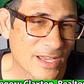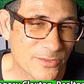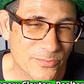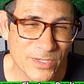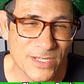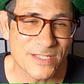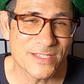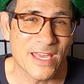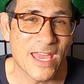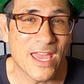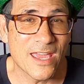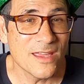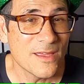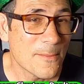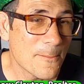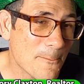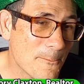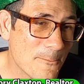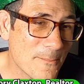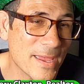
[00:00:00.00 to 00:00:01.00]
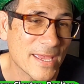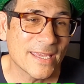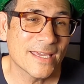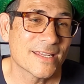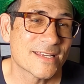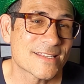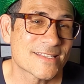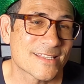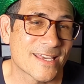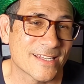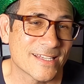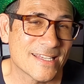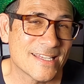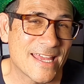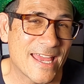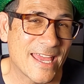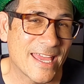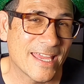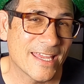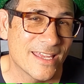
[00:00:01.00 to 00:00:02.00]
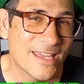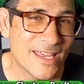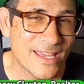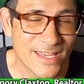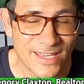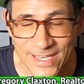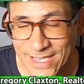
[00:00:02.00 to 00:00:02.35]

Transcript: I just wanna say, make it a sunny day.